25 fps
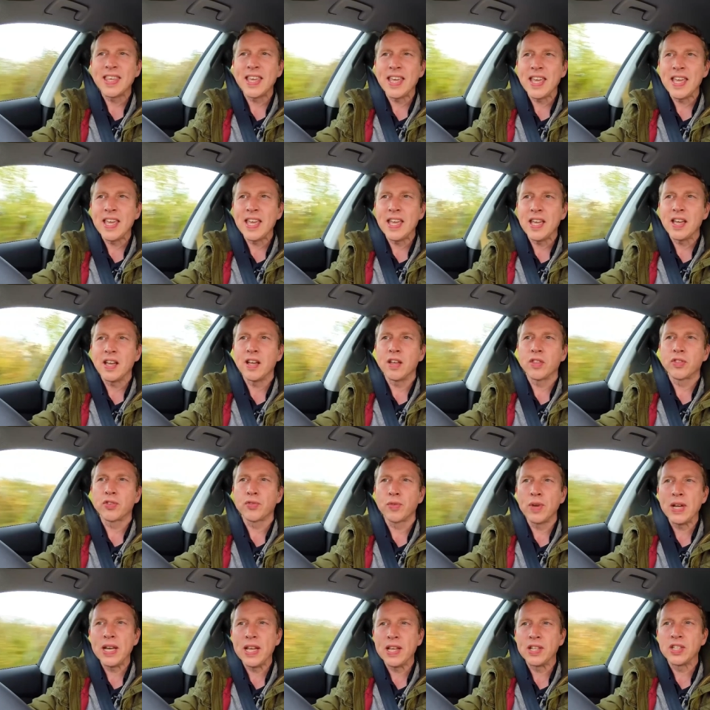the
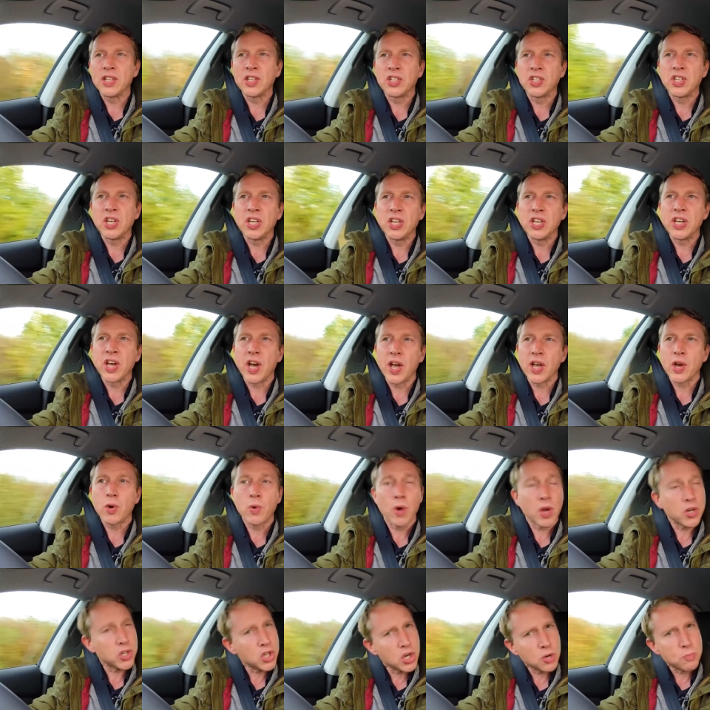3-litre TDI
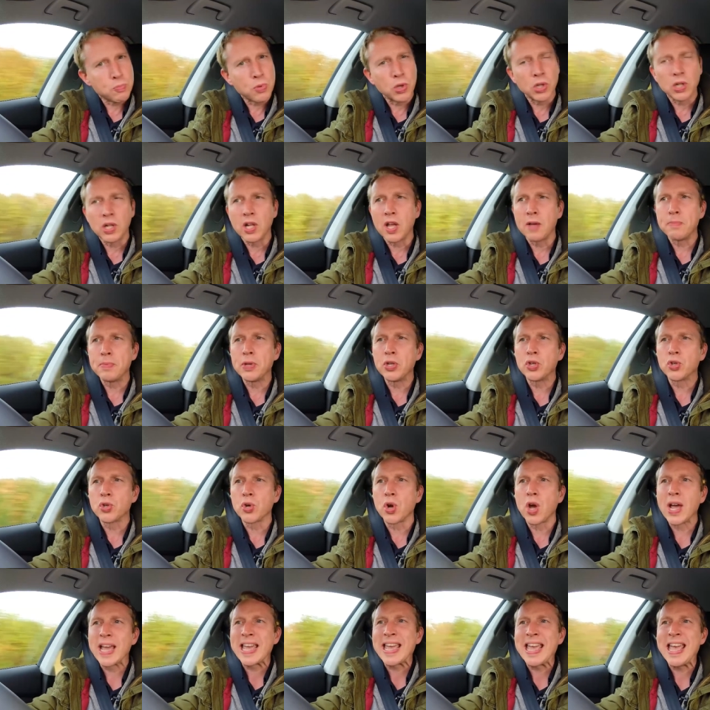Quattro model I've been
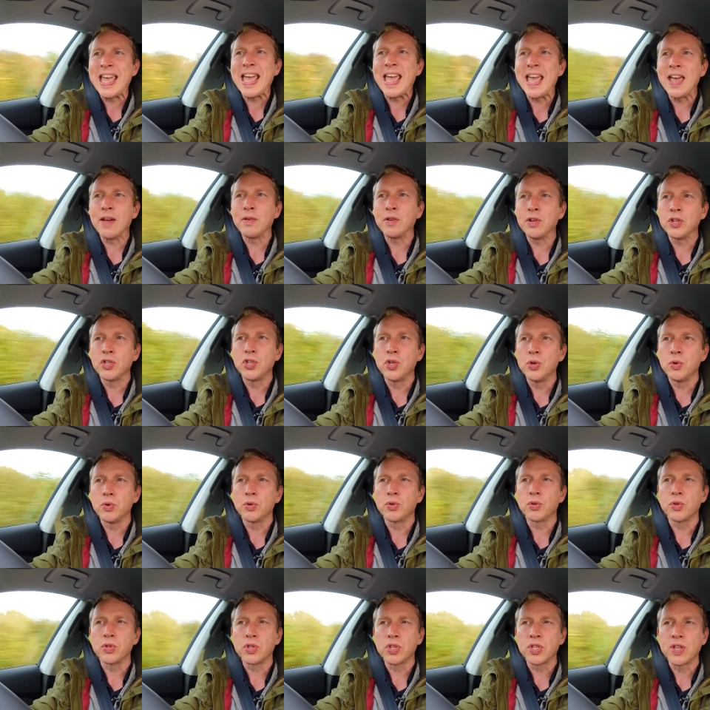trying here in
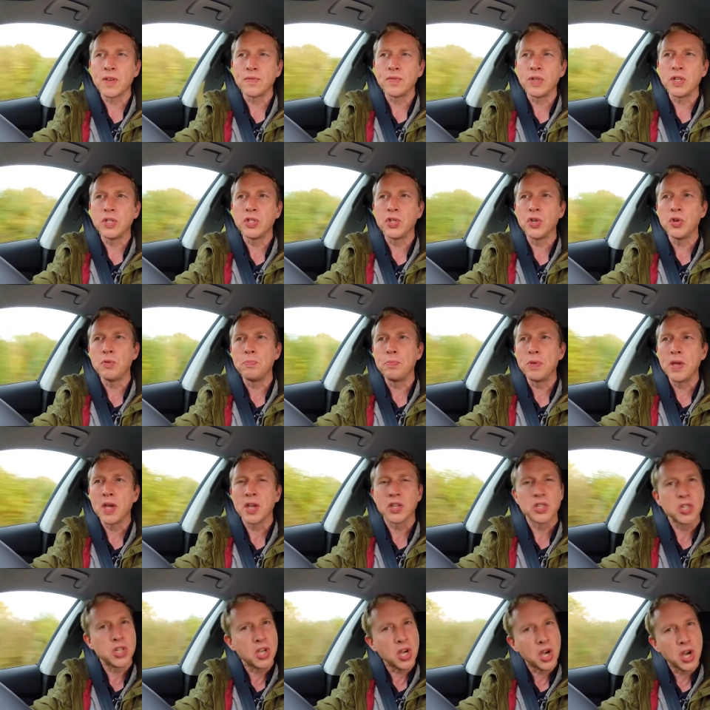272
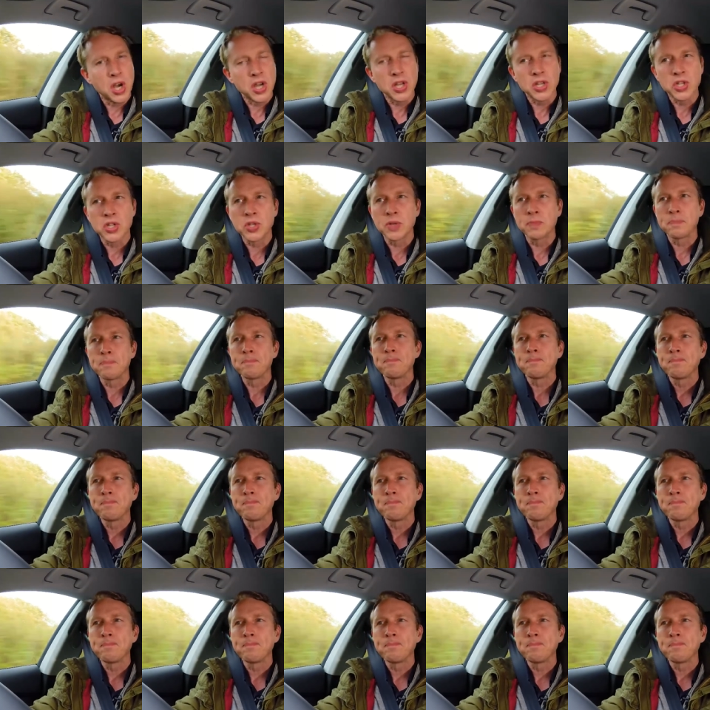PS guise.